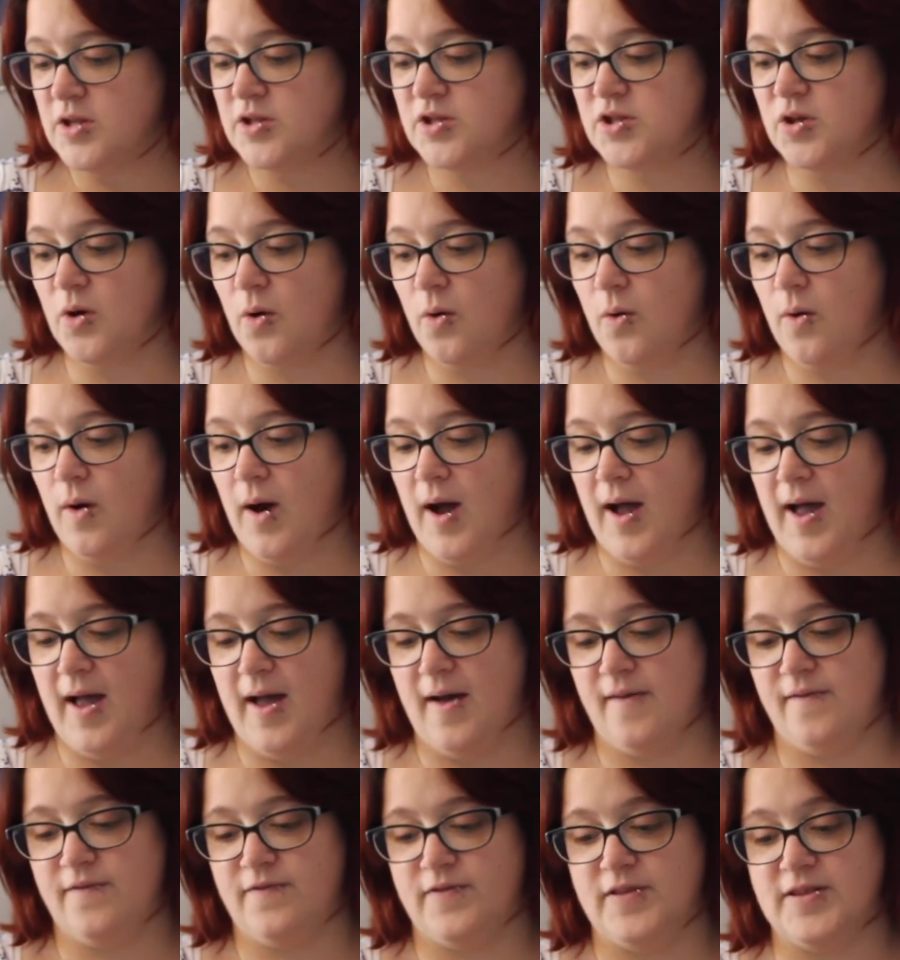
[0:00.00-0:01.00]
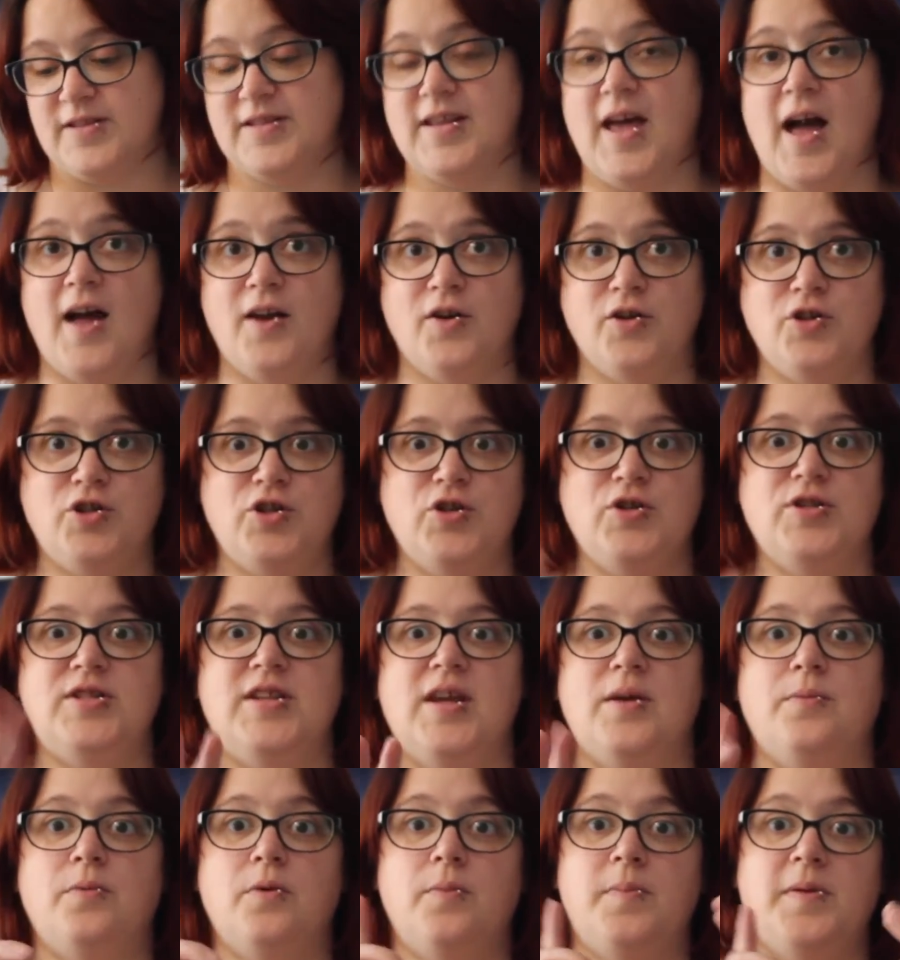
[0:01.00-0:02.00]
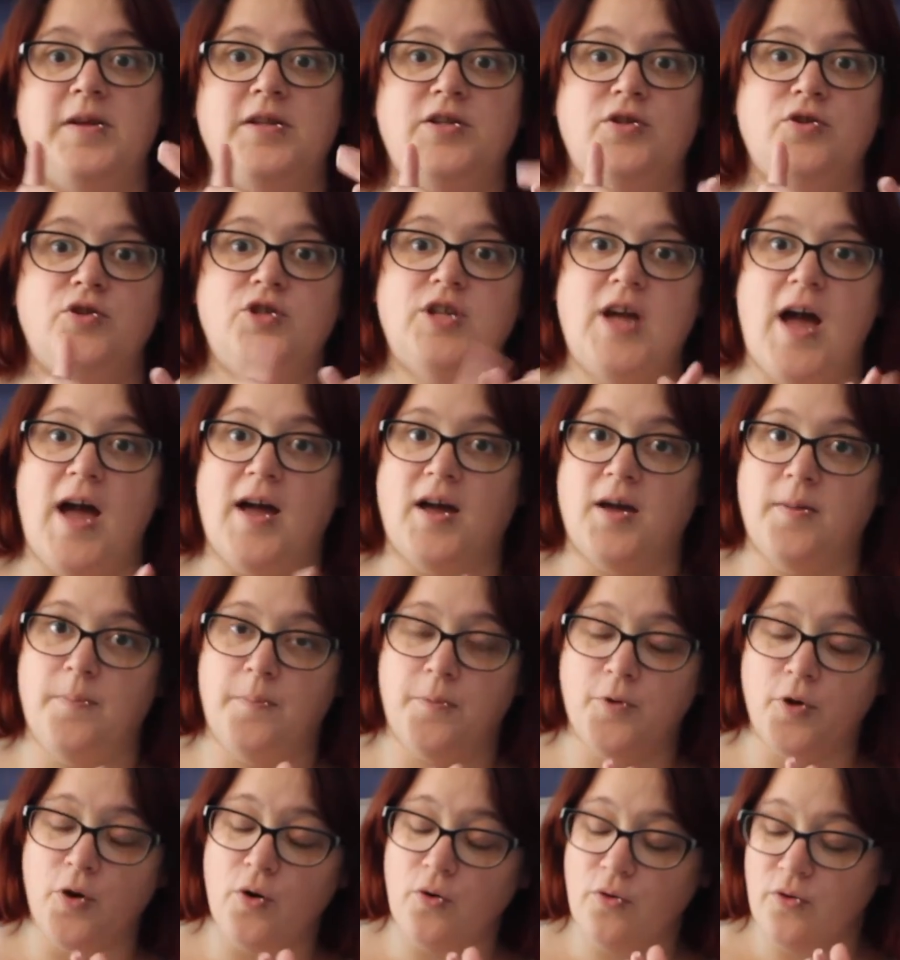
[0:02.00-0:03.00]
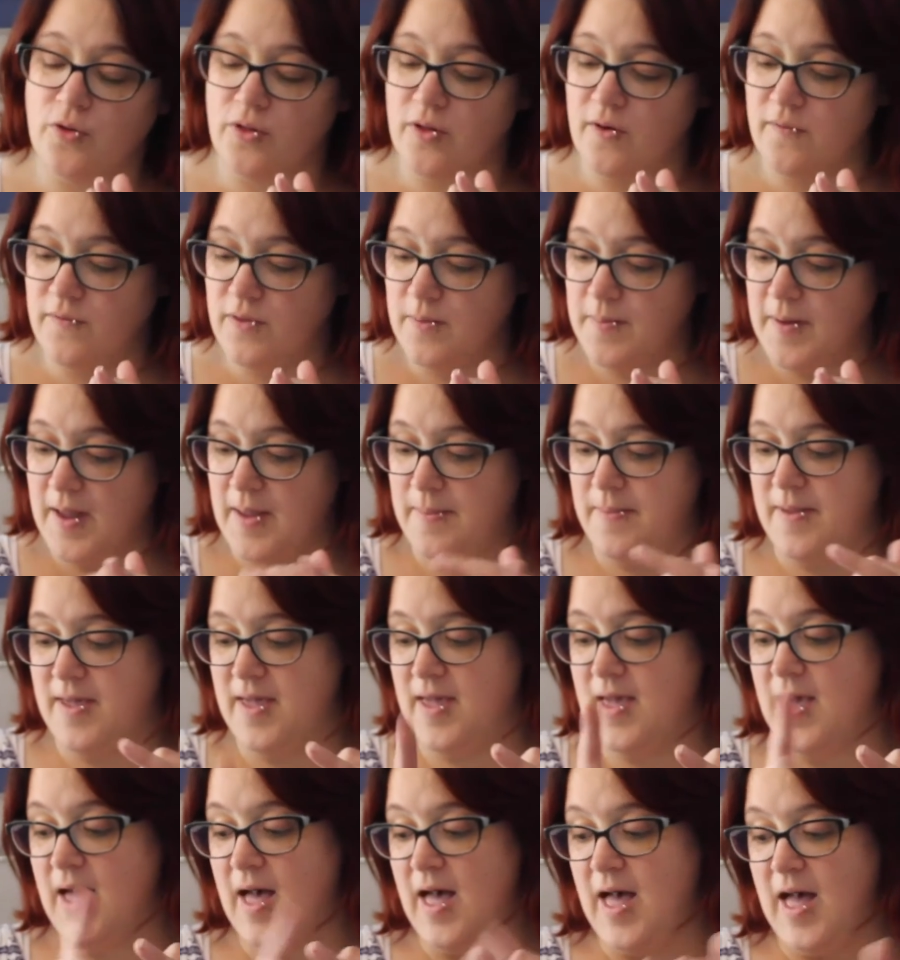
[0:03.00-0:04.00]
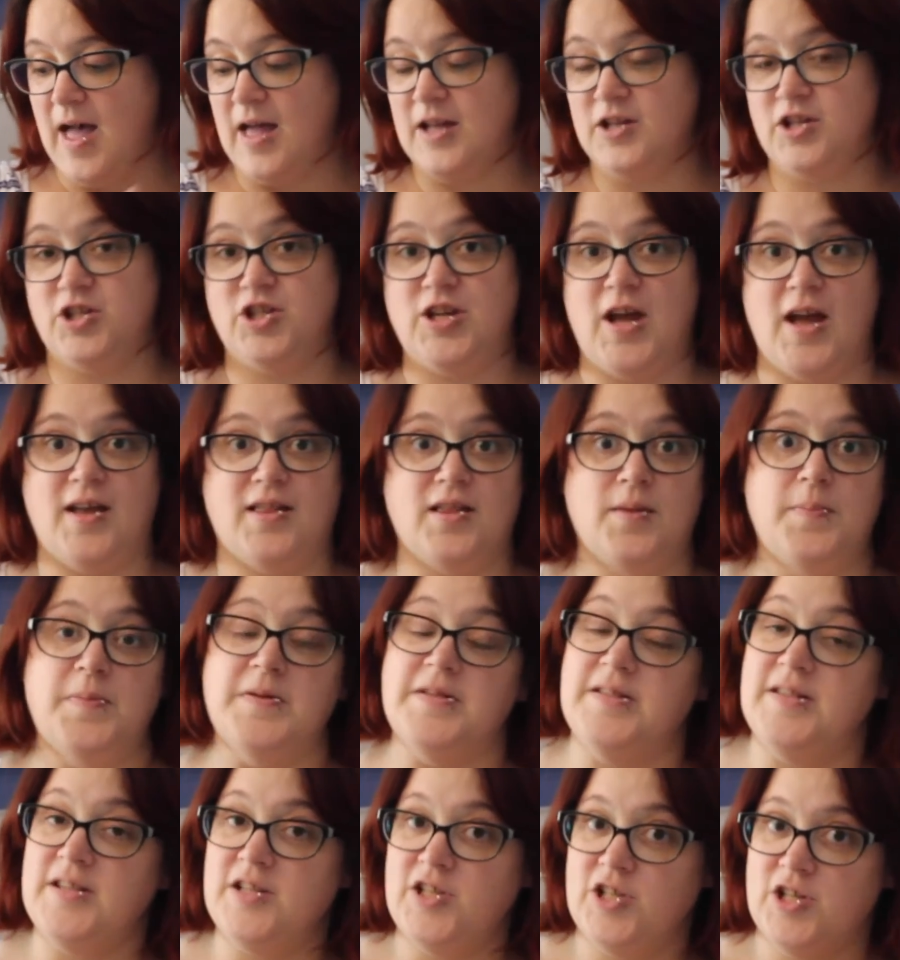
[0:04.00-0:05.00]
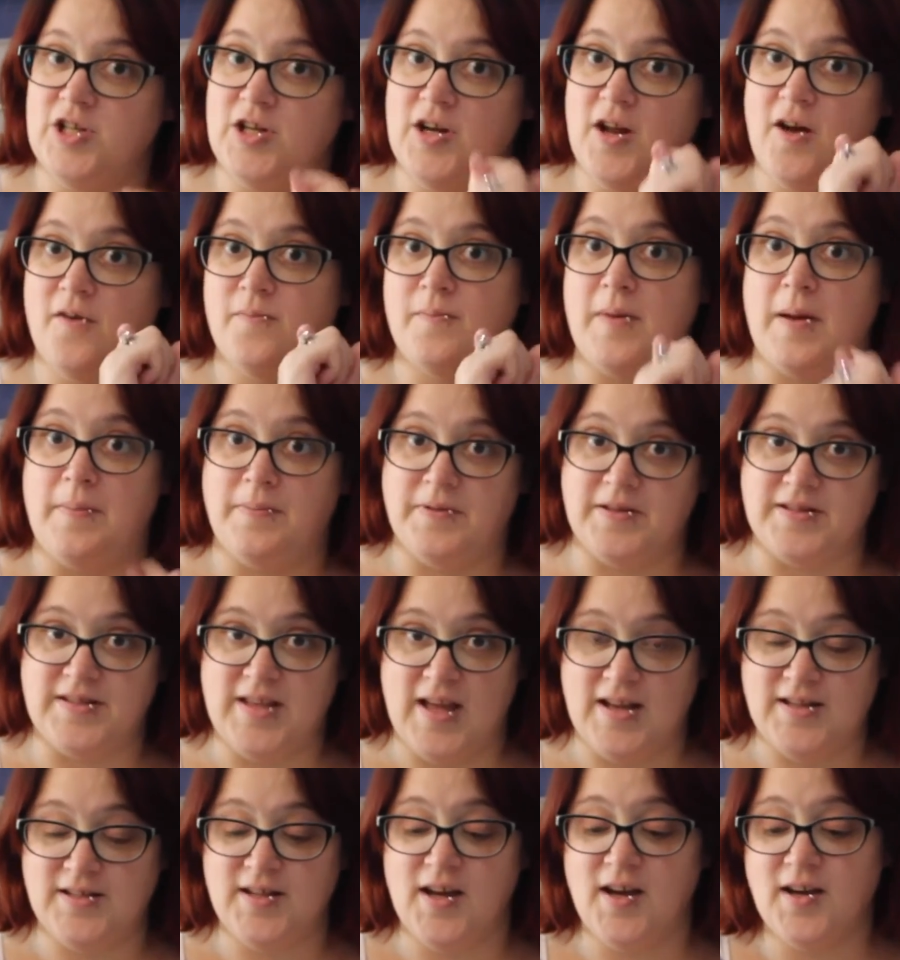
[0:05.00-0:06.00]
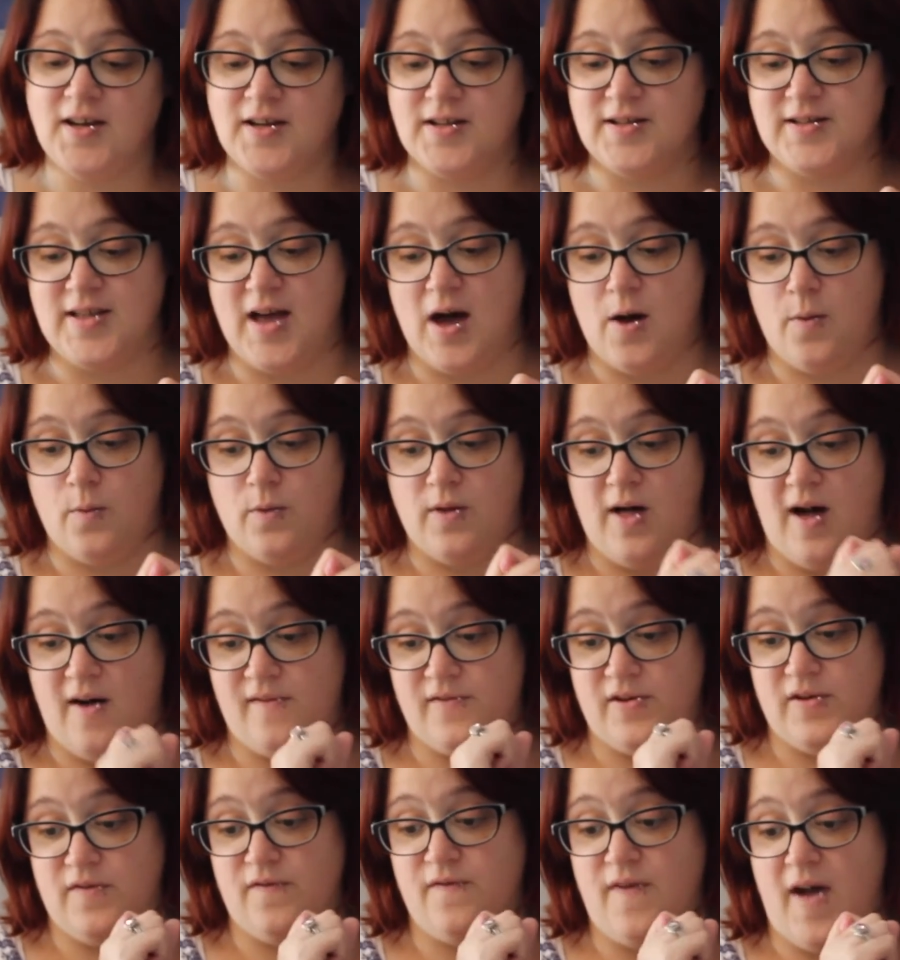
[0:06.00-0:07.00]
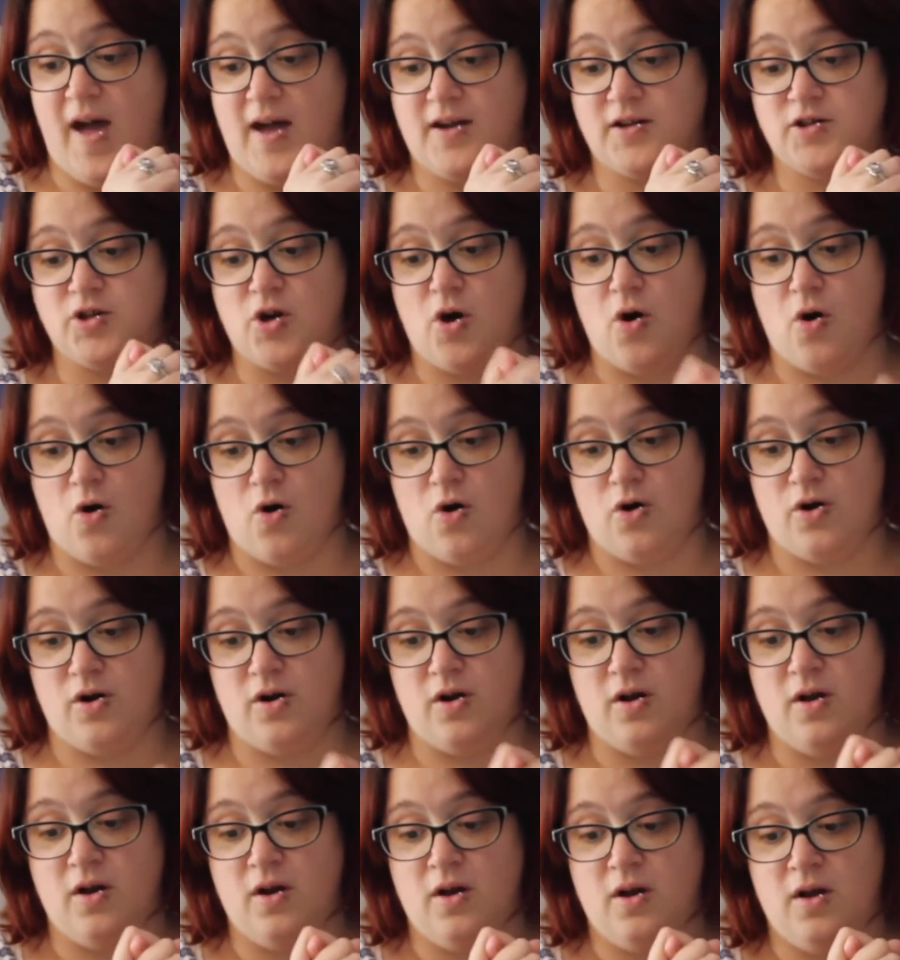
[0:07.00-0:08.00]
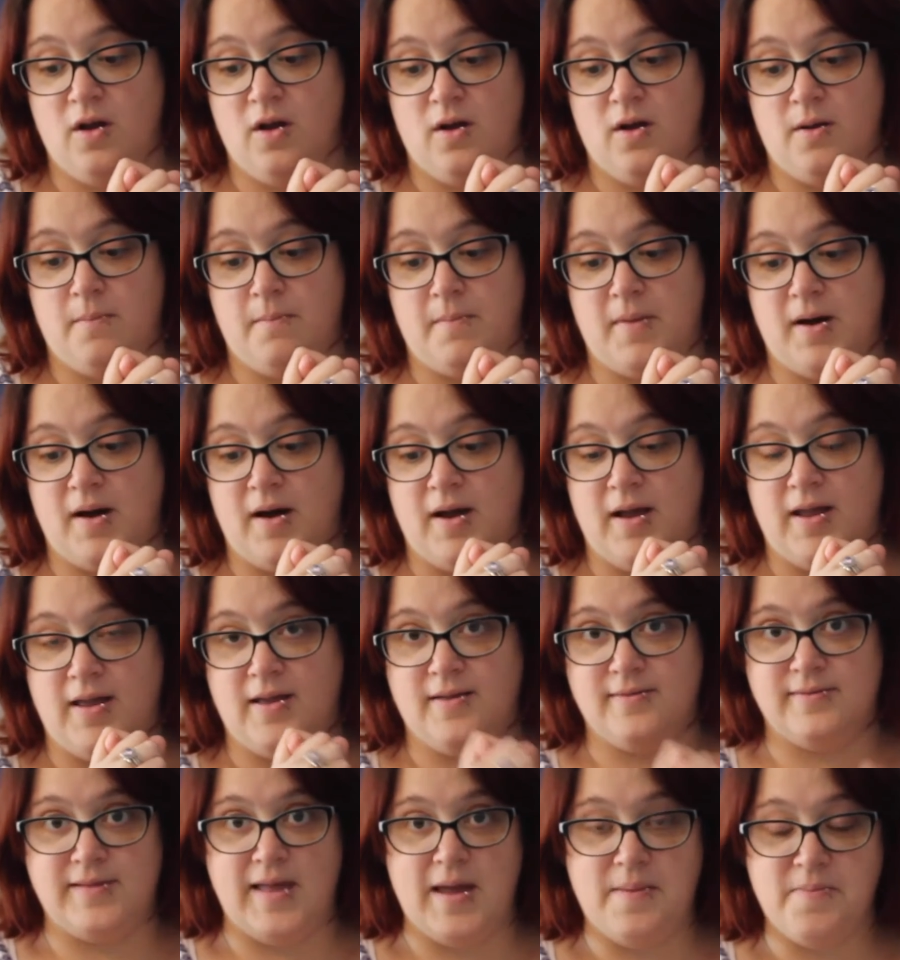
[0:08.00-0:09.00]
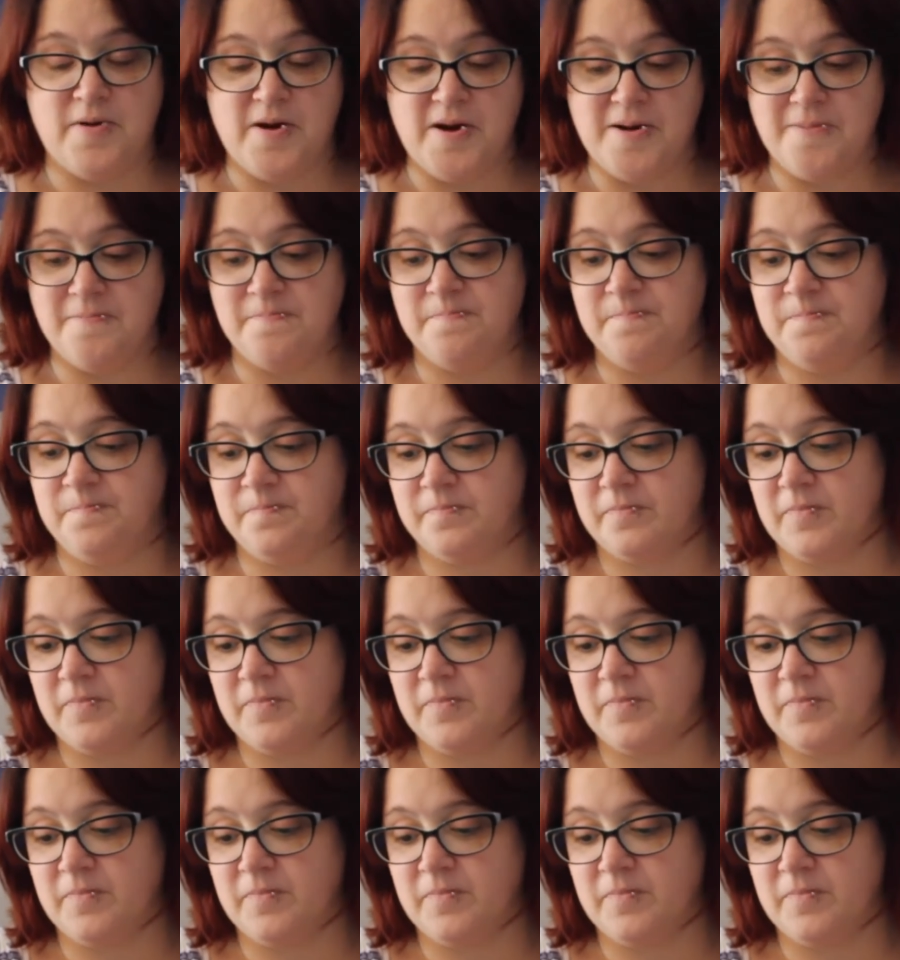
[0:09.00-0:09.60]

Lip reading: So I have the scan on Tuesday will be to check growth of the baby, to check the position of my placenta, because that will have an effect on my labour,